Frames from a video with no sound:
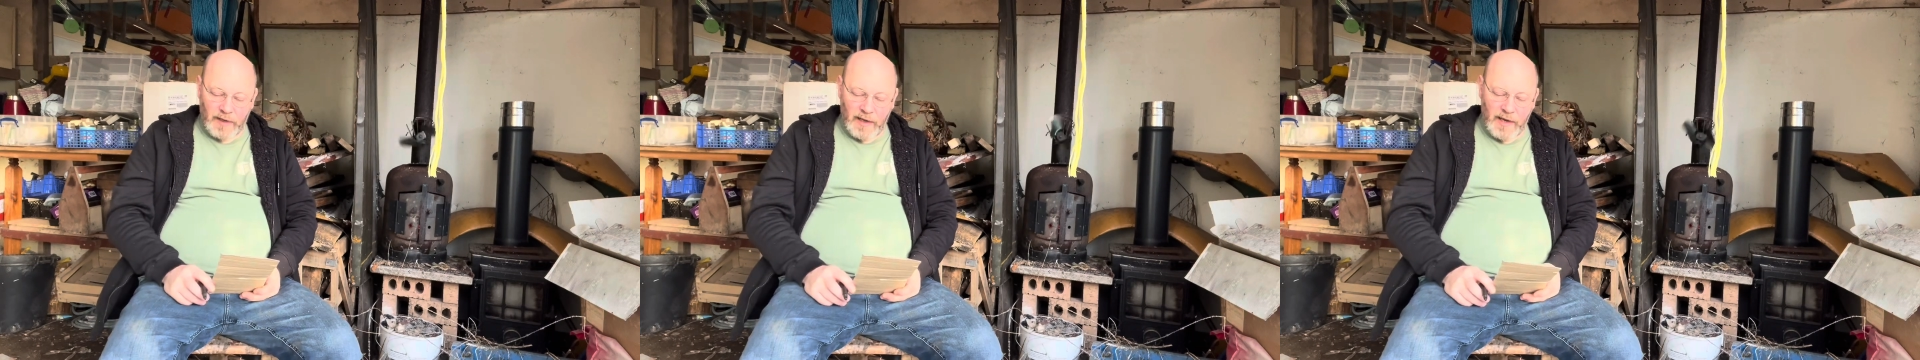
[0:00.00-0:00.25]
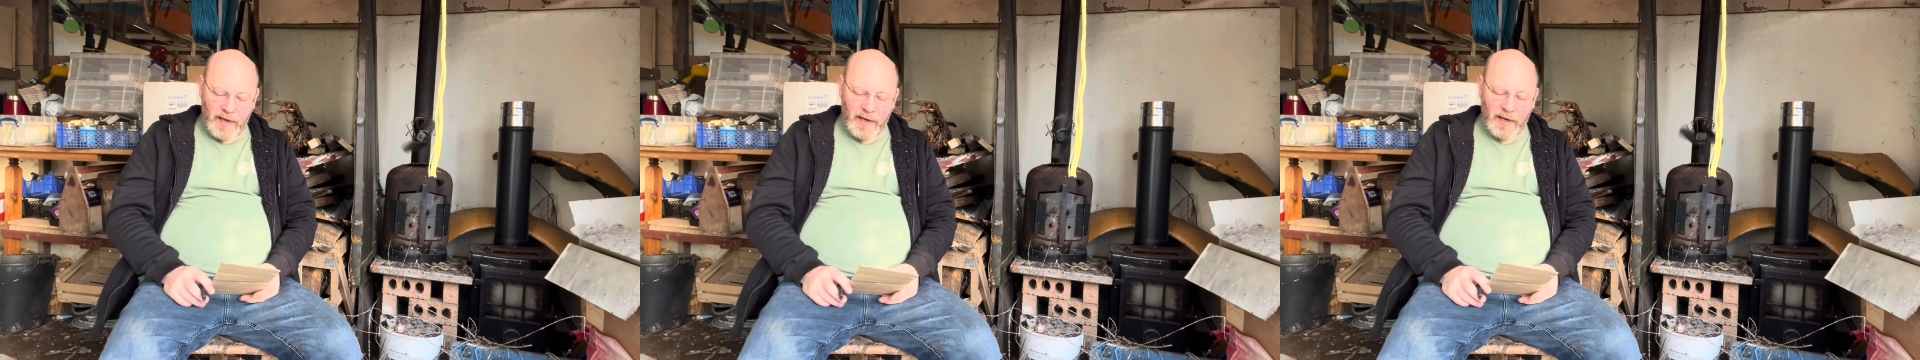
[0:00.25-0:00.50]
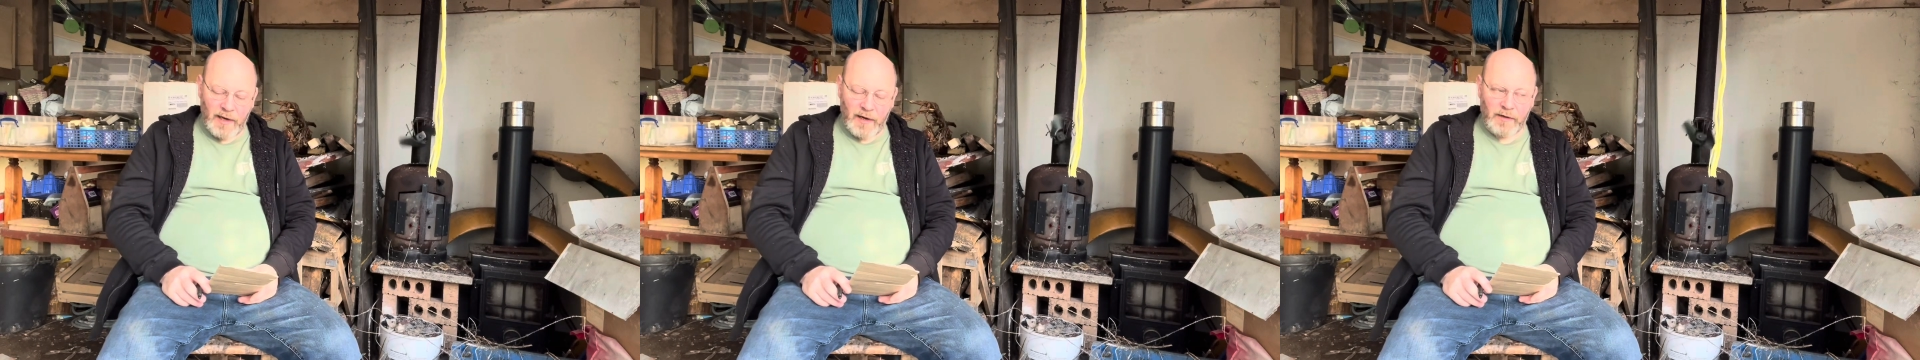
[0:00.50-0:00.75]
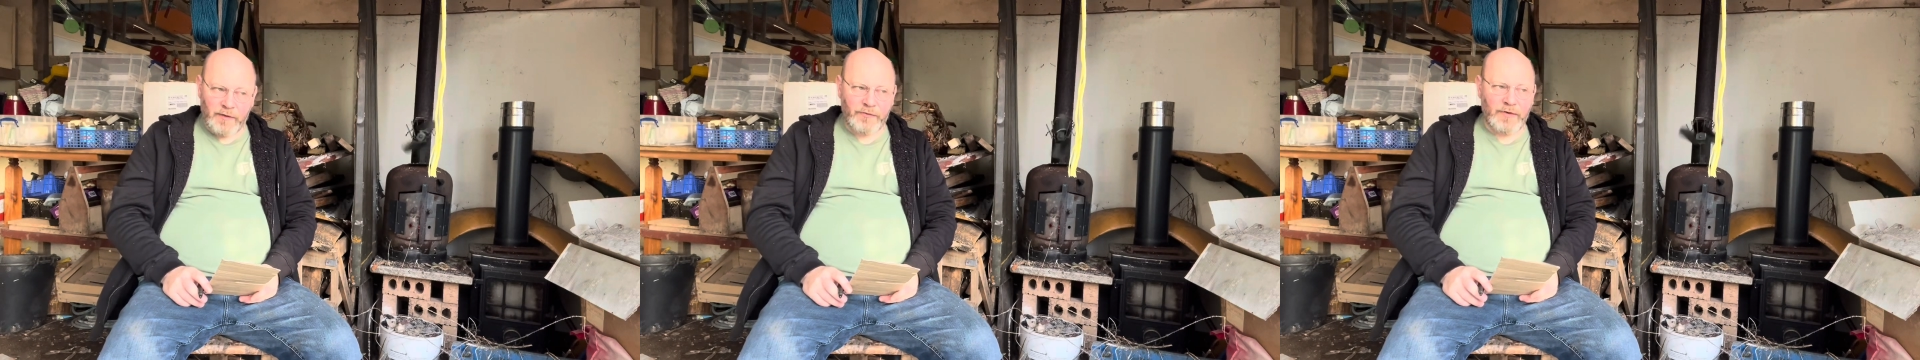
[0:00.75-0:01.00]
I
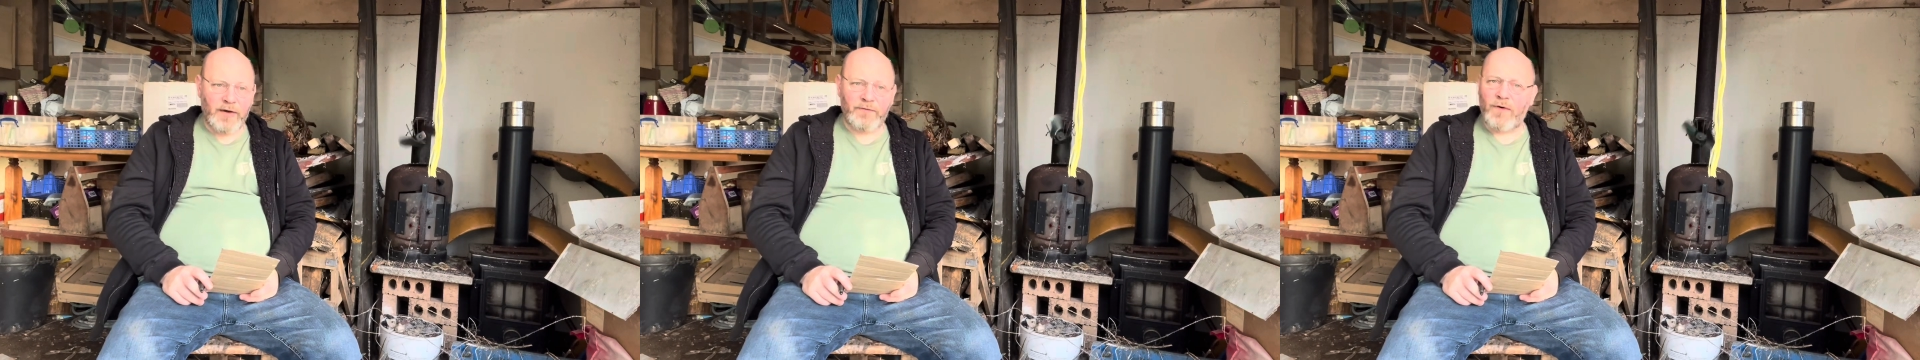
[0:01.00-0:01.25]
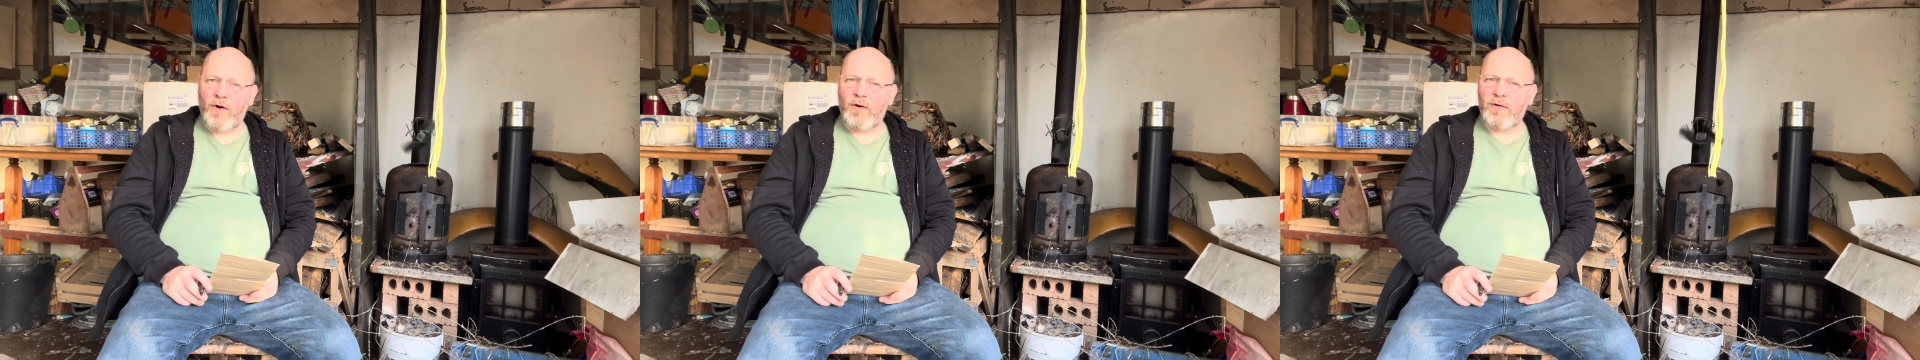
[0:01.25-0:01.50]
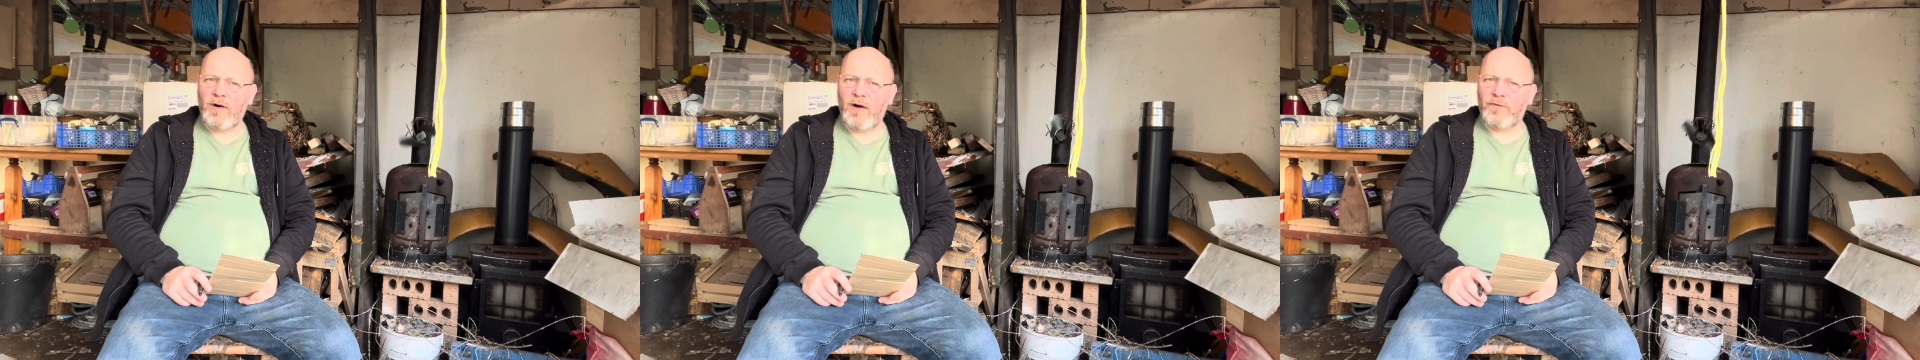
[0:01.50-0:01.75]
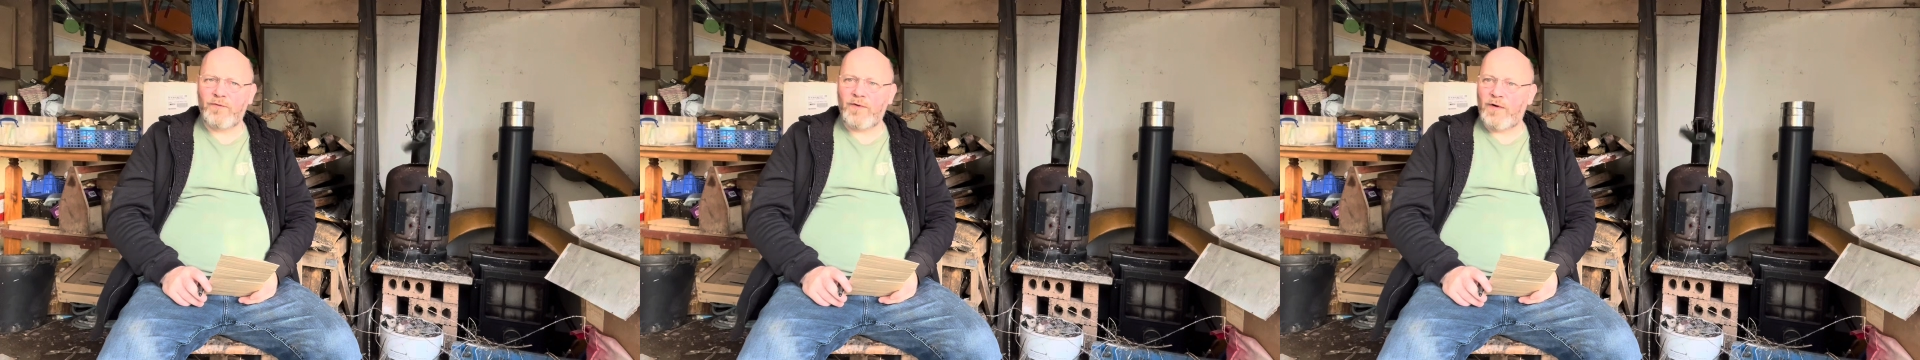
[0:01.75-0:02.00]
got 3 or 4
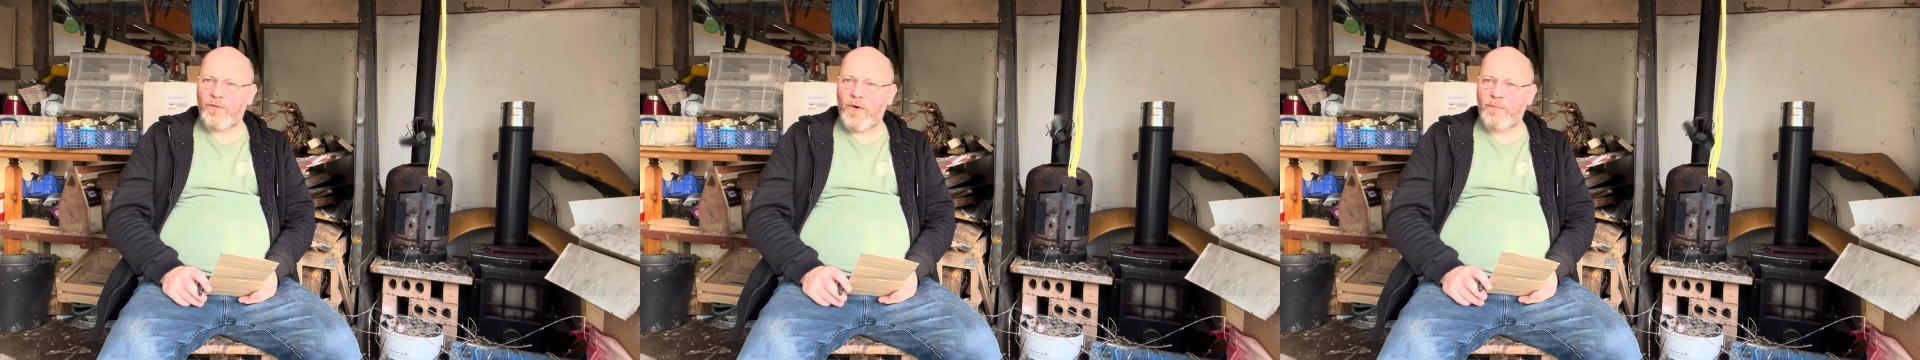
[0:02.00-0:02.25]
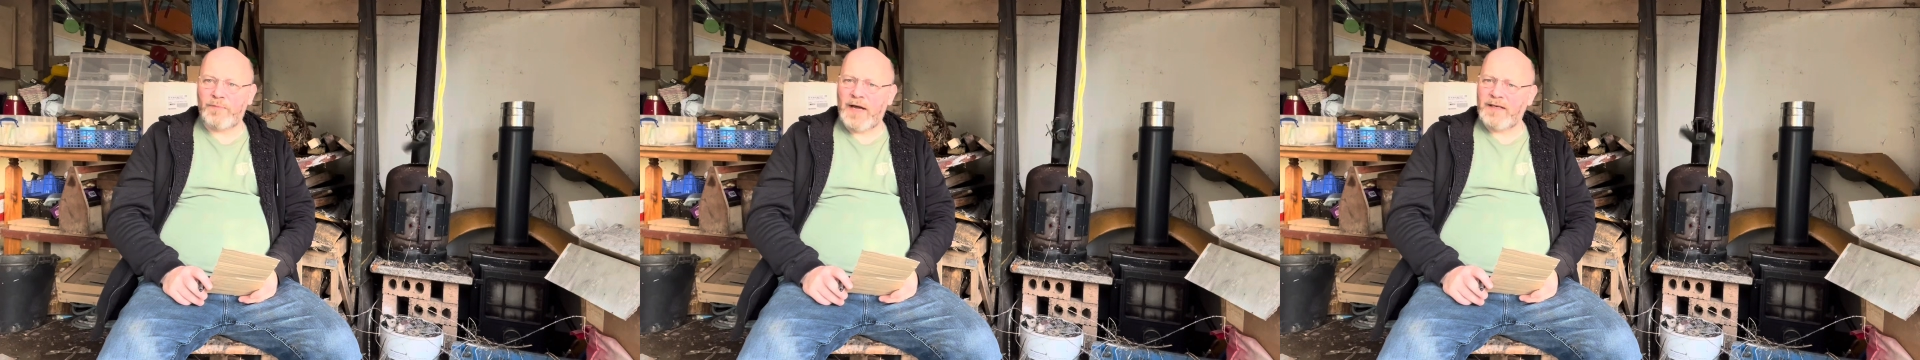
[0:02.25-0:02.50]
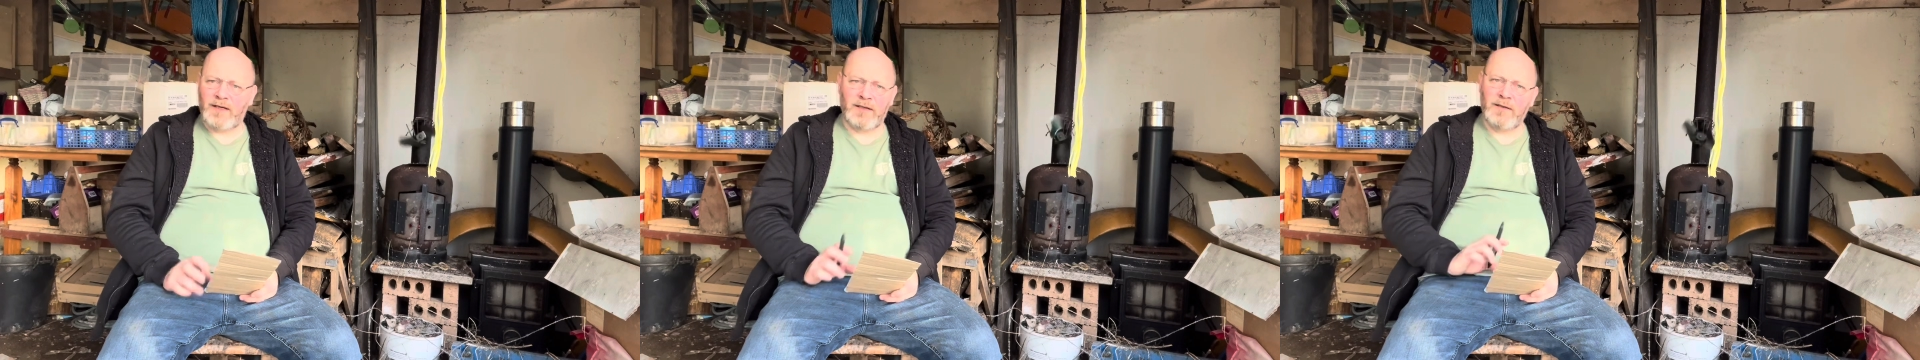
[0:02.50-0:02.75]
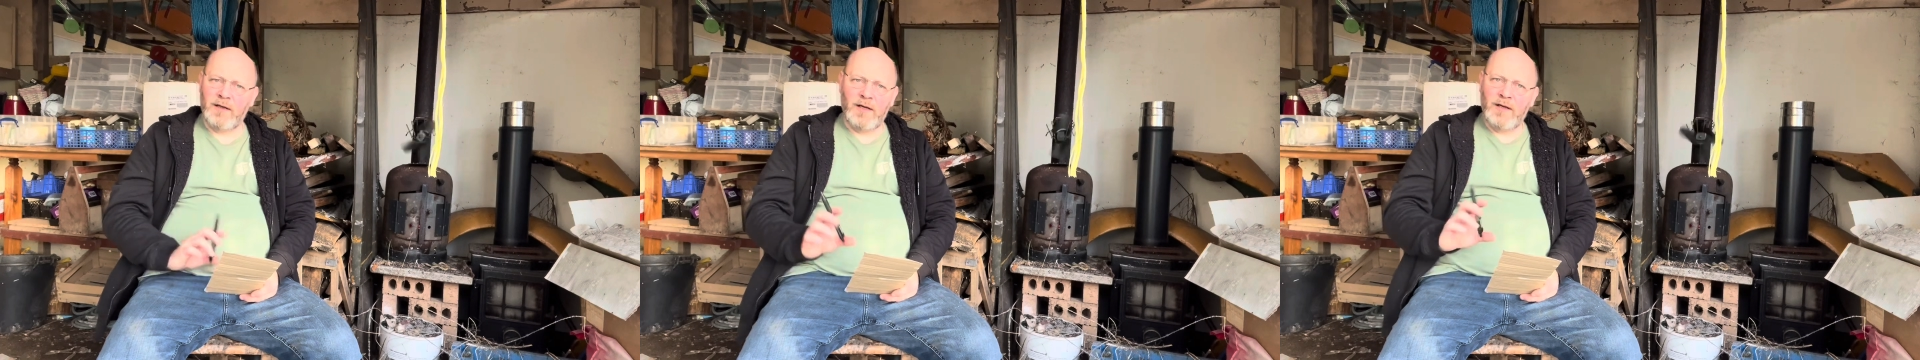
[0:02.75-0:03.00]
off one plant, and